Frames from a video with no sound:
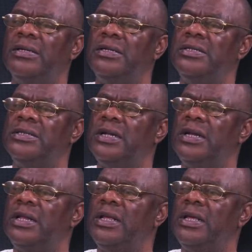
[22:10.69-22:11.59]

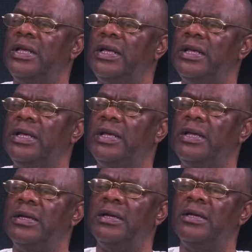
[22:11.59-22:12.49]

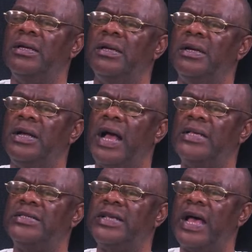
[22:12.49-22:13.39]
Israeli,
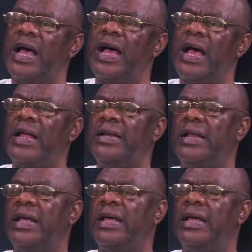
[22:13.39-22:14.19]
Gaza, and